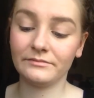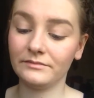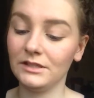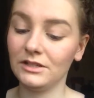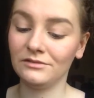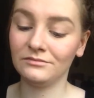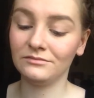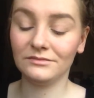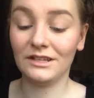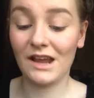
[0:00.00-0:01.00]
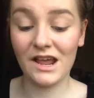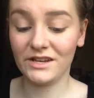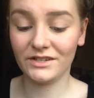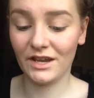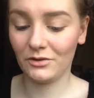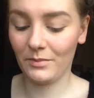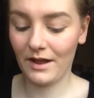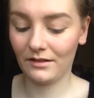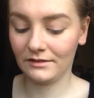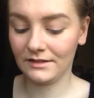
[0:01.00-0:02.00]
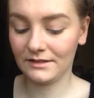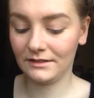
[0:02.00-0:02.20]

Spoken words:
you know, an eyeshadow palette.